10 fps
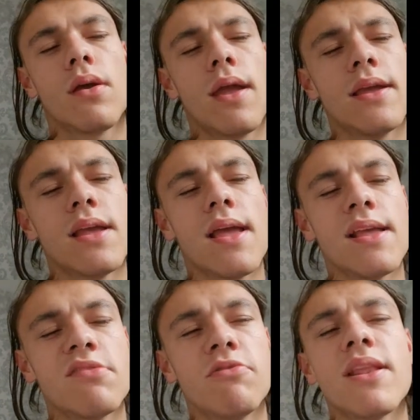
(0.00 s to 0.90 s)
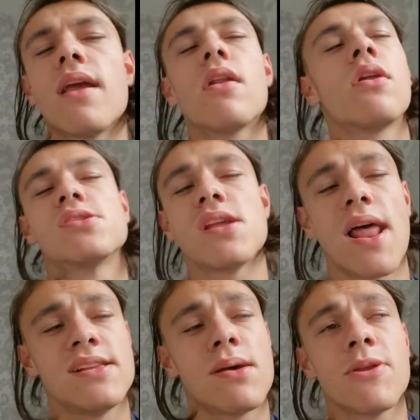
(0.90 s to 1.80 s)
It's ridiculous.
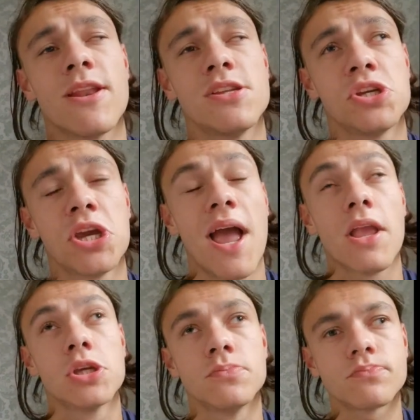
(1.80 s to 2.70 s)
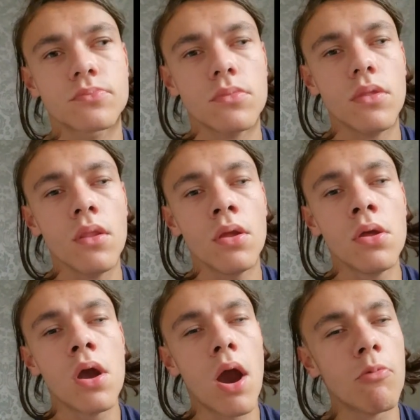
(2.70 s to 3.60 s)
And something needs to change.
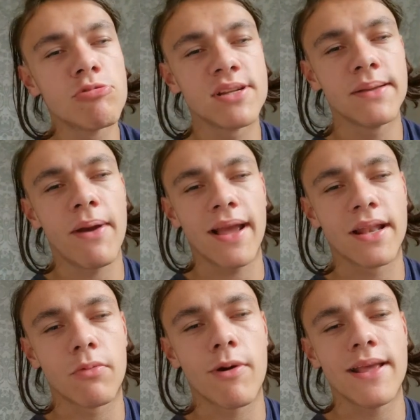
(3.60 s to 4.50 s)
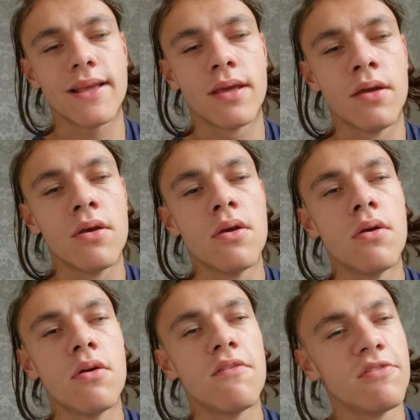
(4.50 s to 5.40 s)
I will see you back in the week
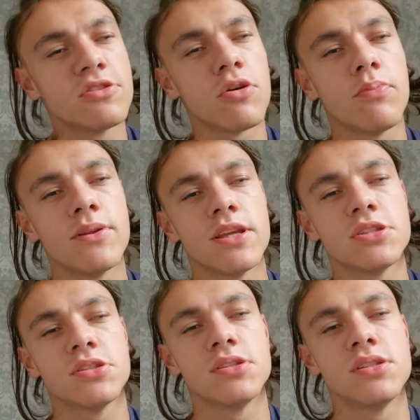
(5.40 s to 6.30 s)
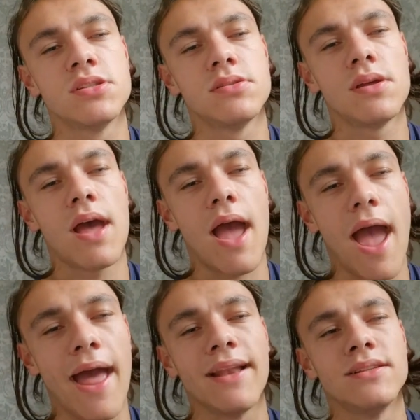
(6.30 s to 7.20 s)
for score predictions
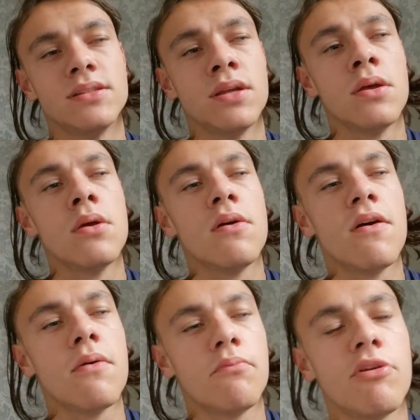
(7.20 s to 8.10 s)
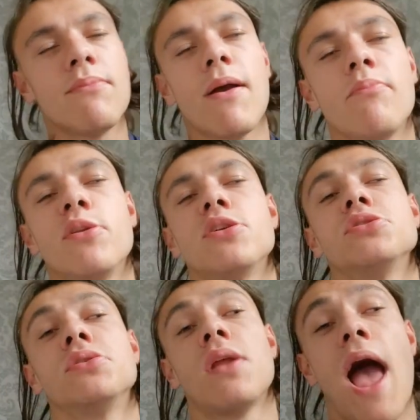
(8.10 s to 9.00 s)
and pre-match
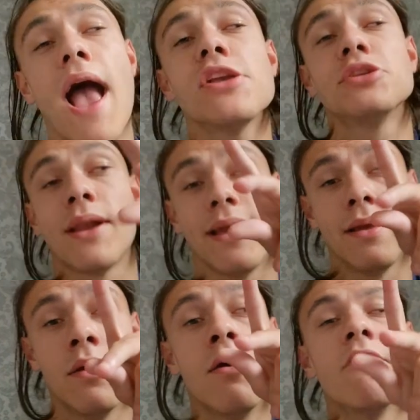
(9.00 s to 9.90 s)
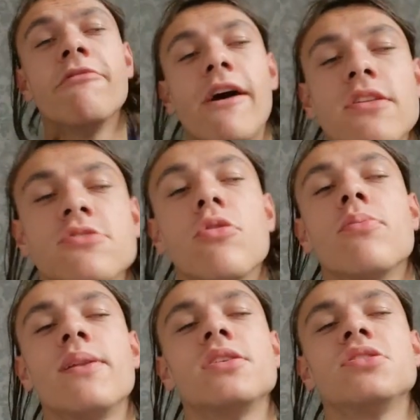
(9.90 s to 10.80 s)
prediction. Actually, fan score
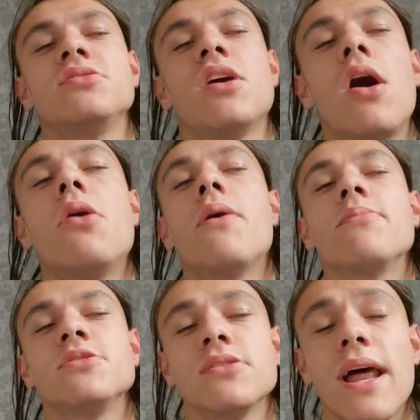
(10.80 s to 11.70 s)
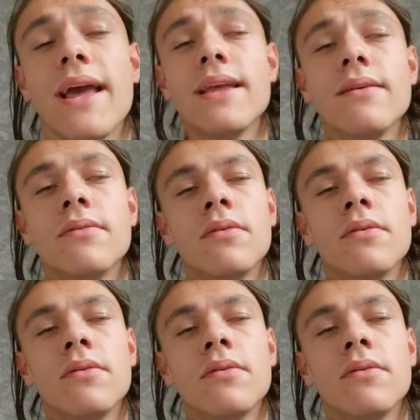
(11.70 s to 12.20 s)
predictions are up today.